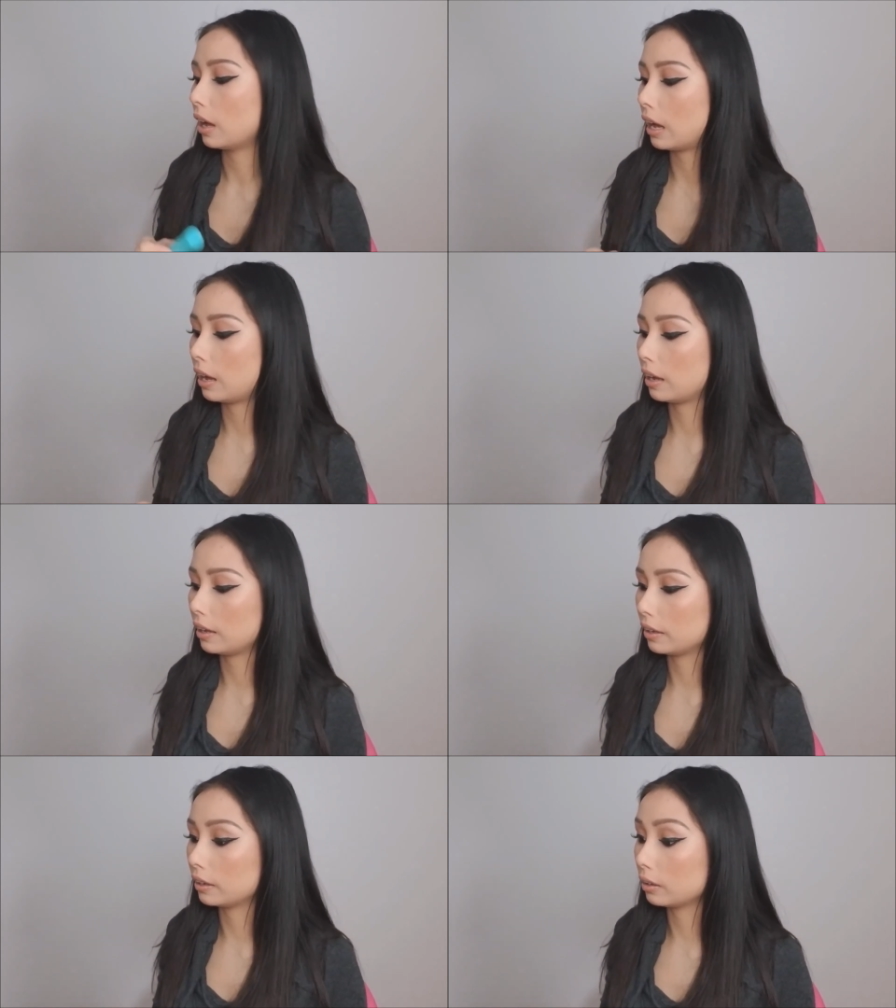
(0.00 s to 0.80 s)

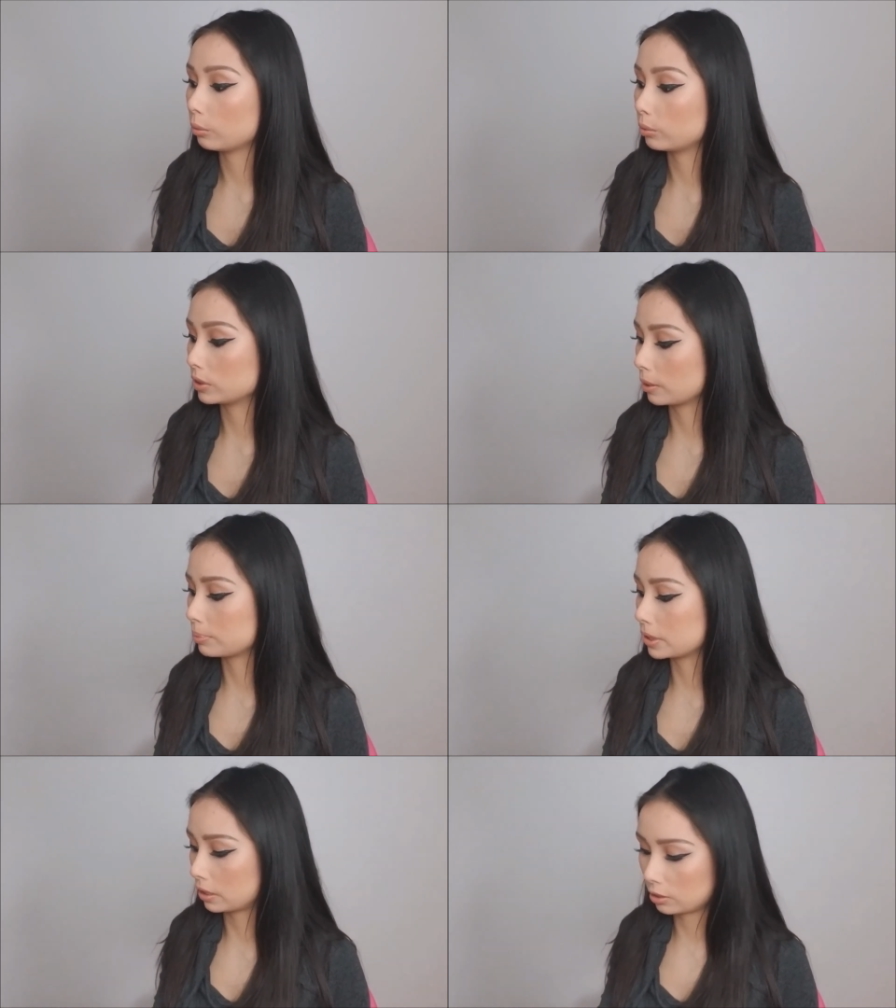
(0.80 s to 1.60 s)
I was
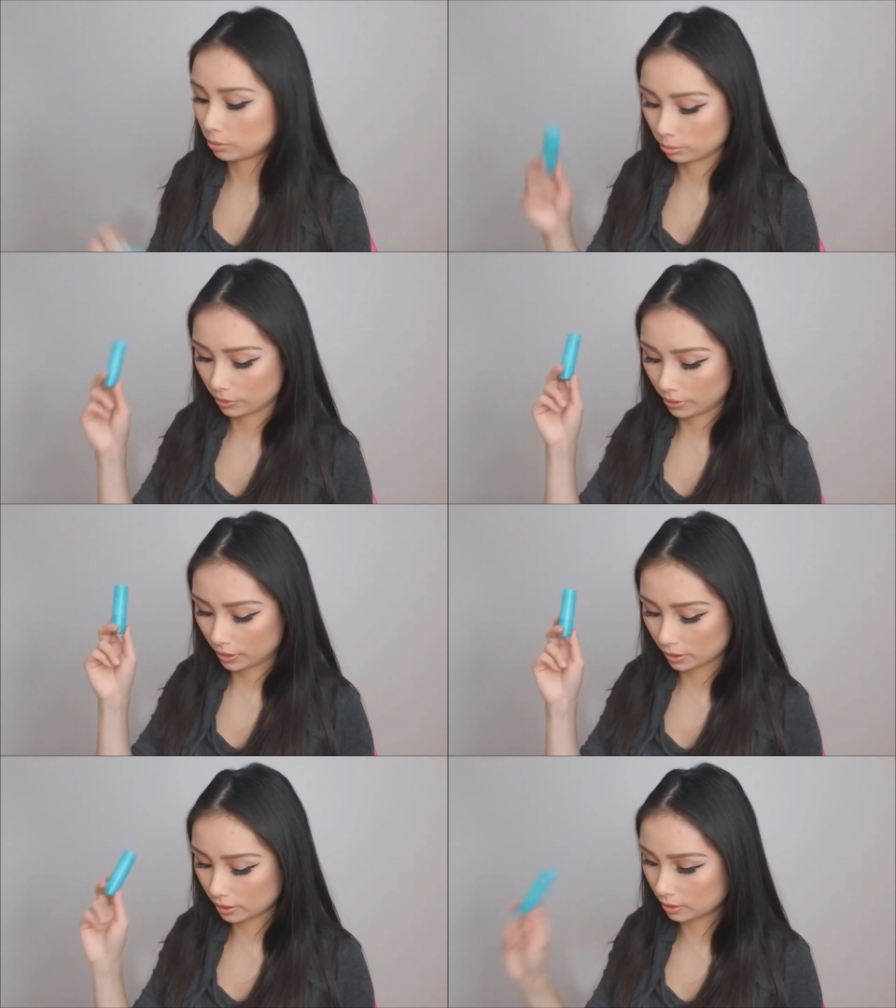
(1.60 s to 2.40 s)
obsessed with
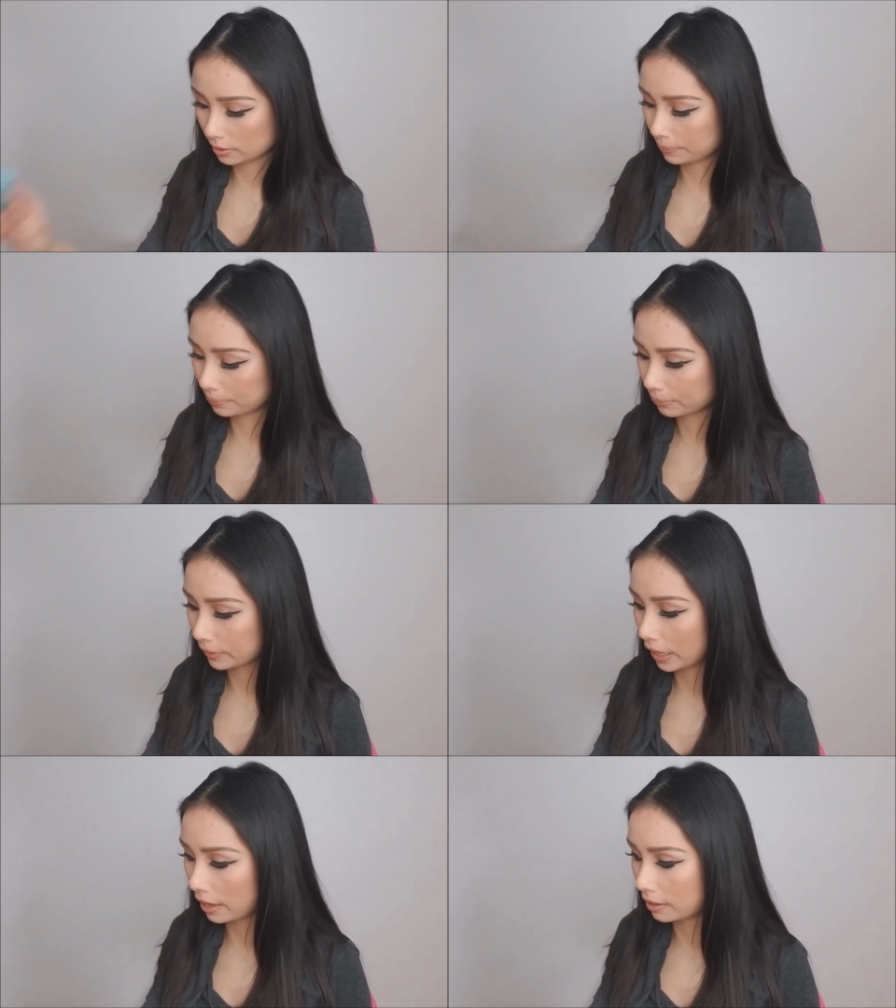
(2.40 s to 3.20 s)
this.
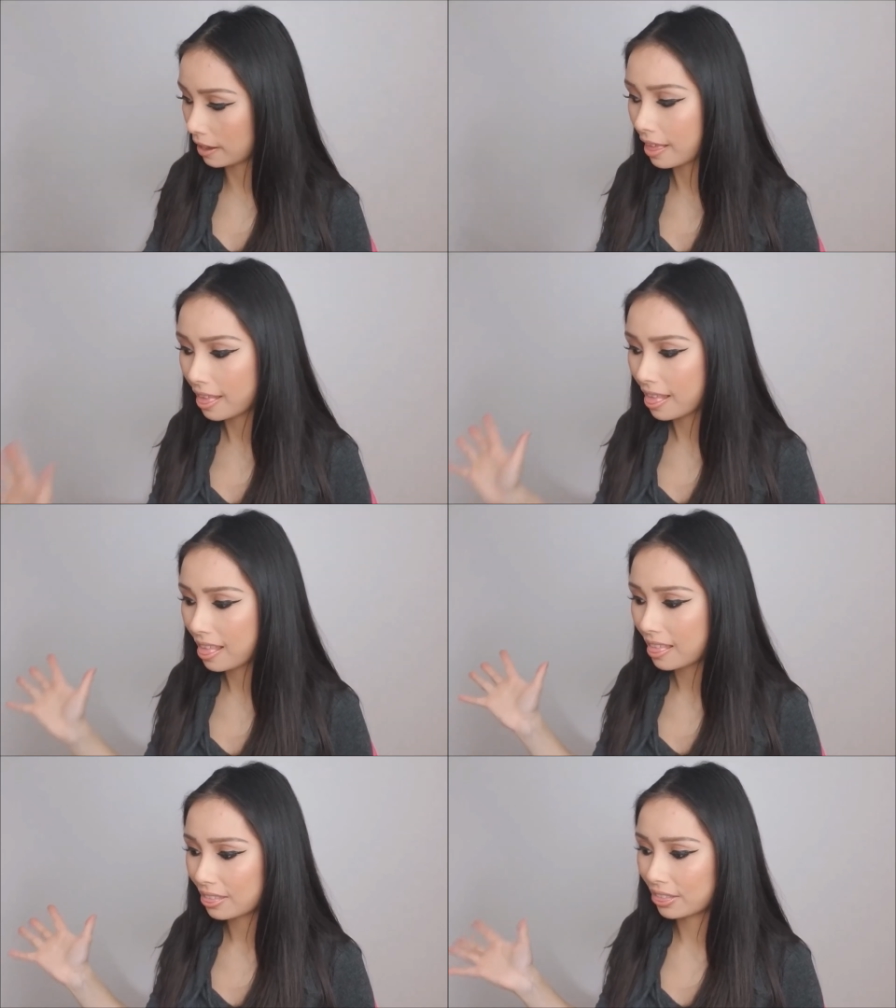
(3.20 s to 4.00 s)
And
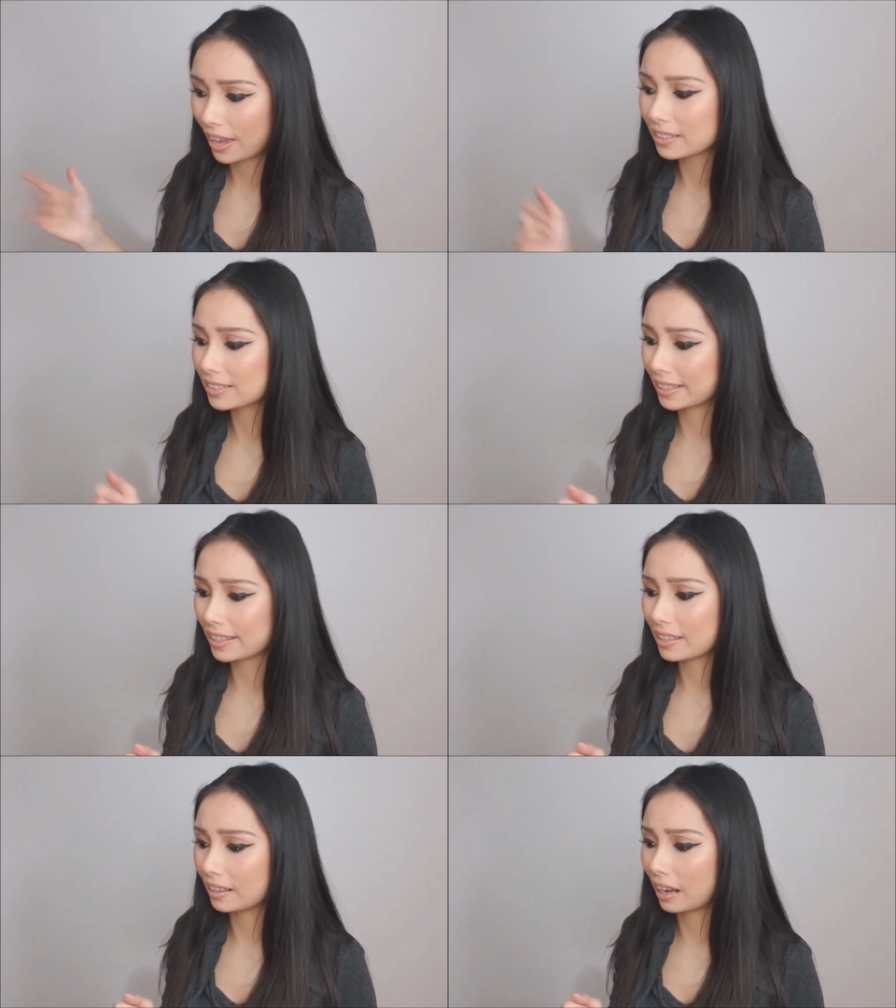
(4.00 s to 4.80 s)
that's
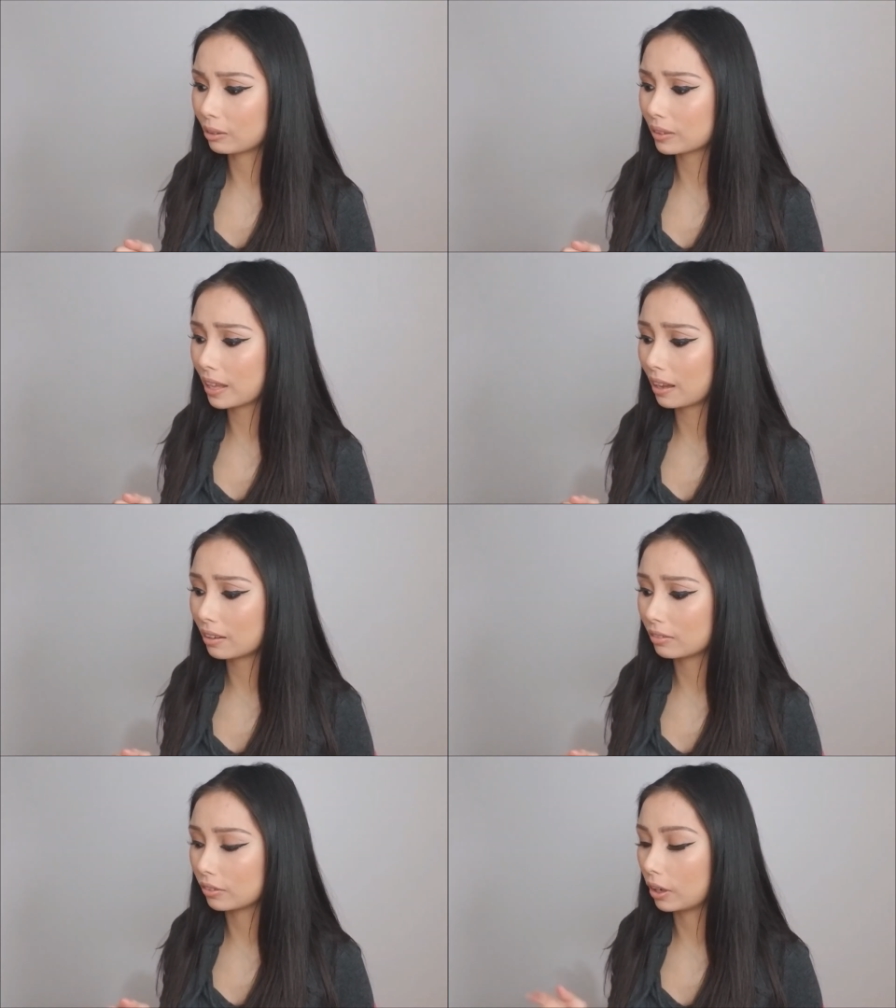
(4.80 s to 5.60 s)
it. I only
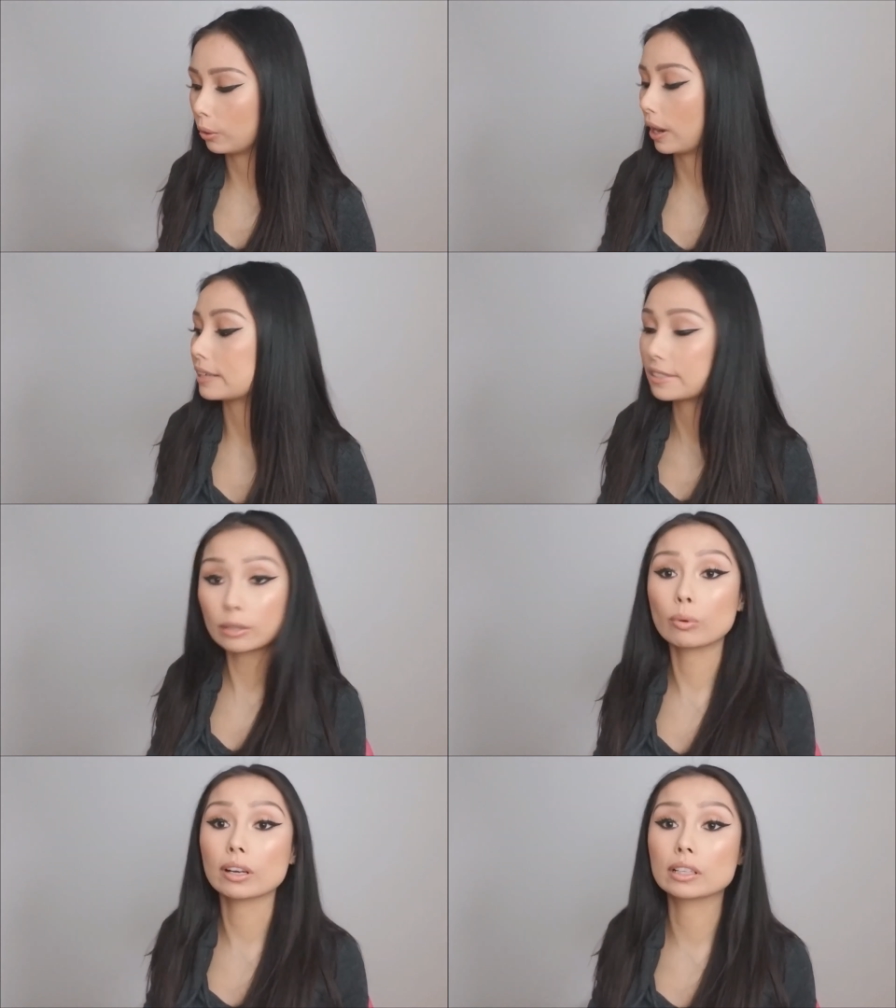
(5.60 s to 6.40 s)
have, oh, I did
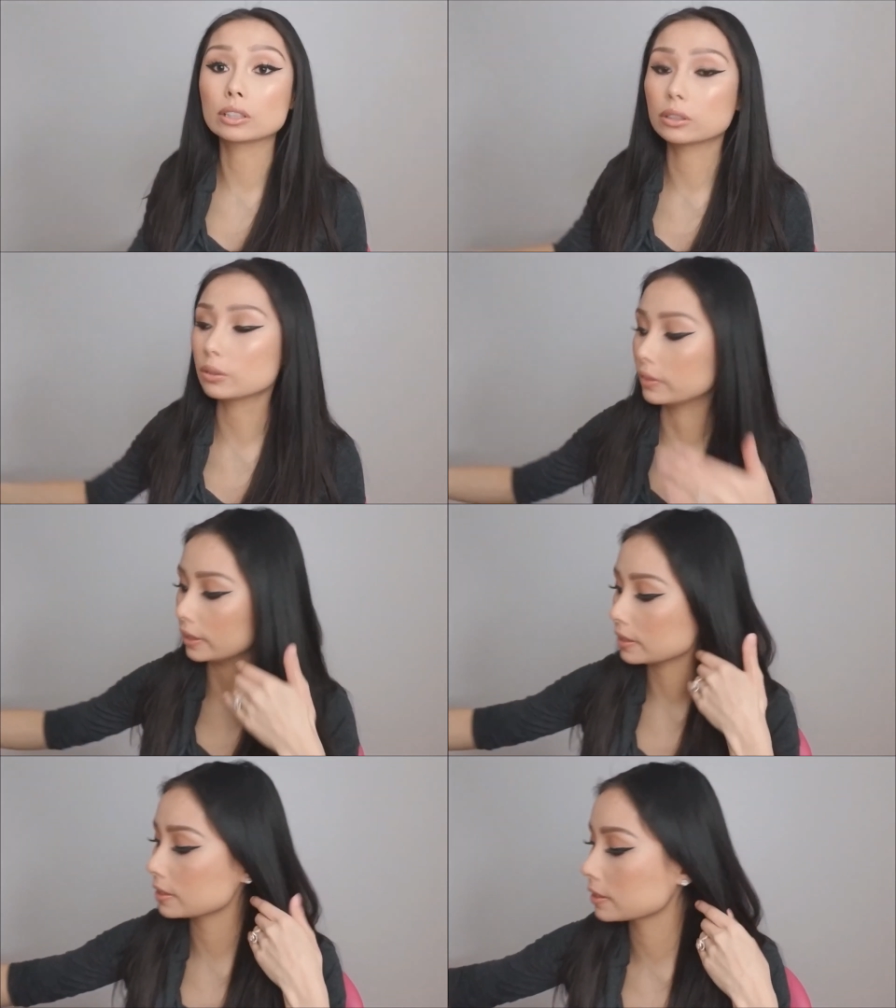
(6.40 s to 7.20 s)
want to include
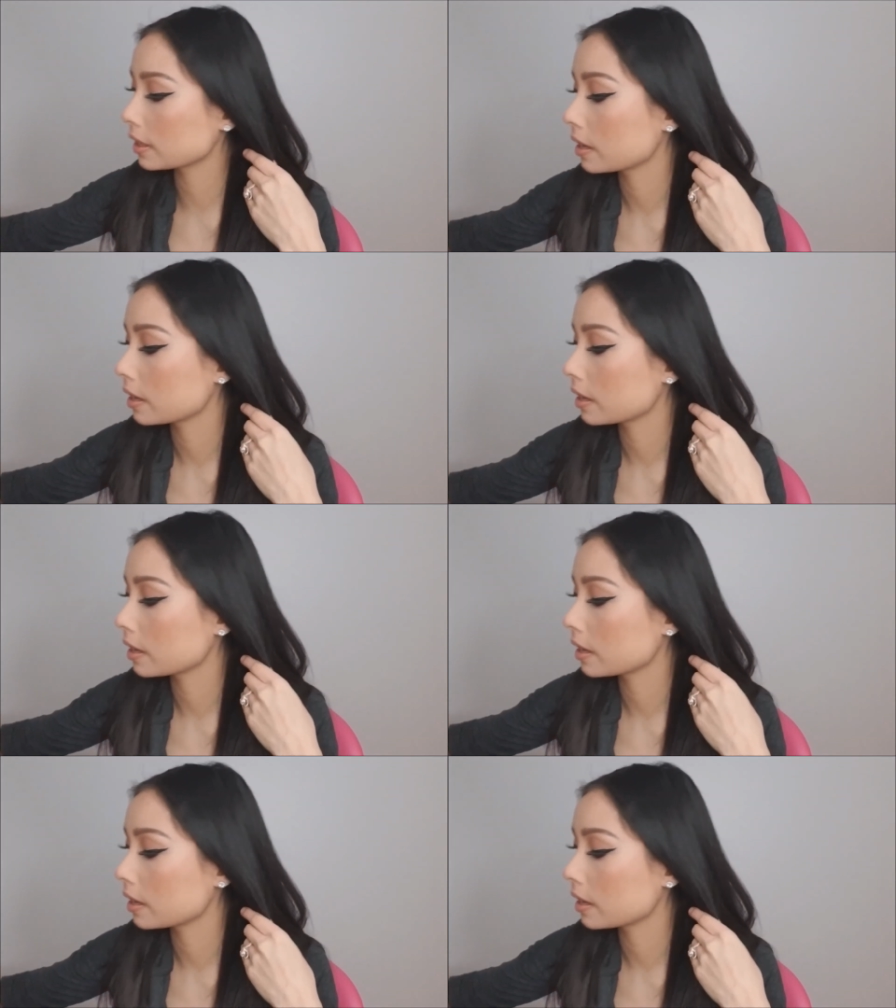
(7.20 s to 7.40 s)
this.